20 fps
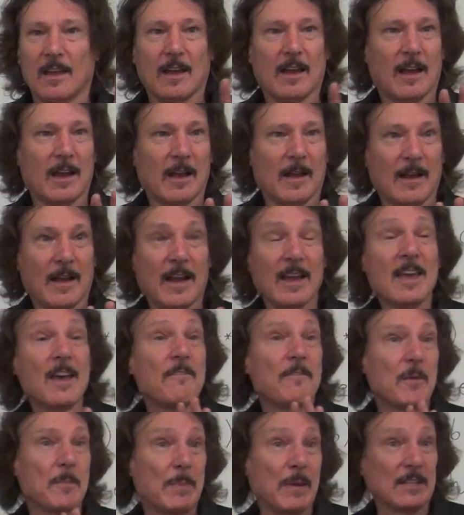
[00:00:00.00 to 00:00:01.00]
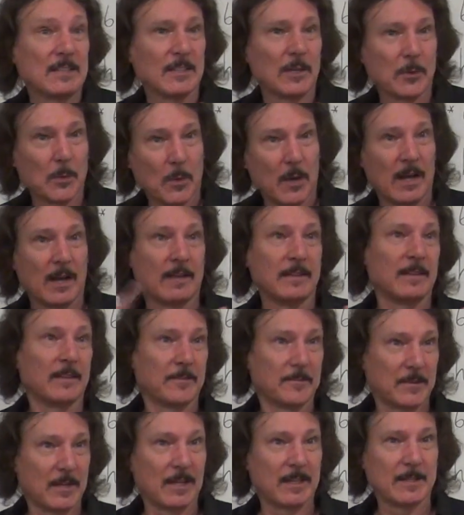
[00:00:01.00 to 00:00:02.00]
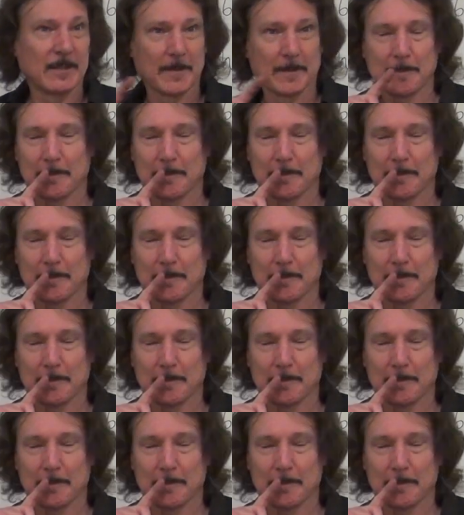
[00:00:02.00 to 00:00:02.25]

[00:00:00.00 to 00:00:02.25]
I have a better one, right?